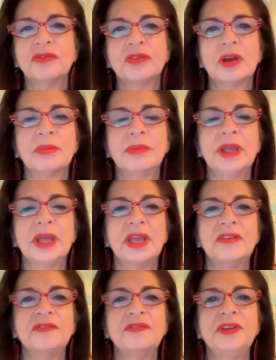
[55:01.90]
from
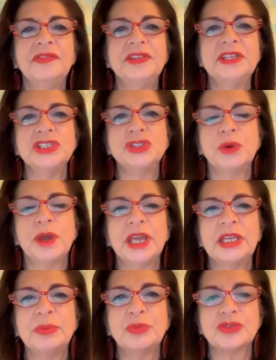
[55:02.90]
a 50 to
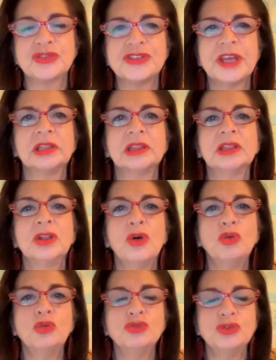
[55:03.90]
80%
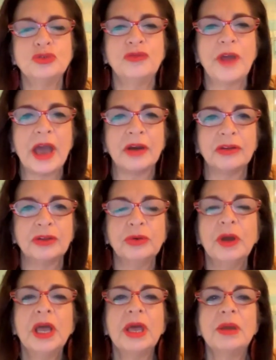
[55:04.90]
loan to
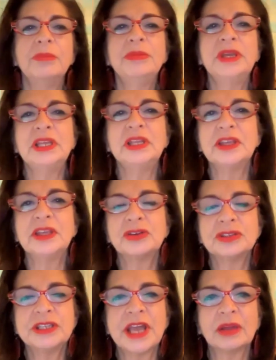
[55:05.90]
value, meaning that
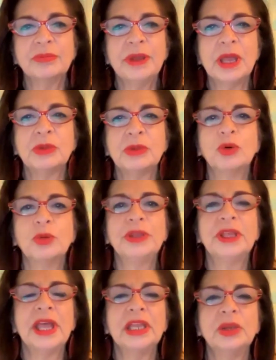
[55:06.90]
your down payment will
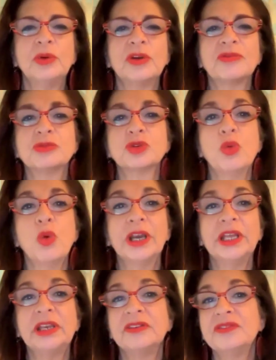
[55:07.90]
be anywhere from
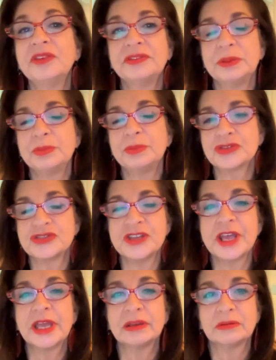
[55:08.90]
20 to
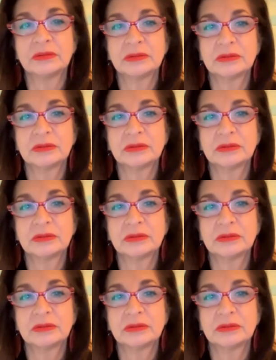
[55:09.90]
50%.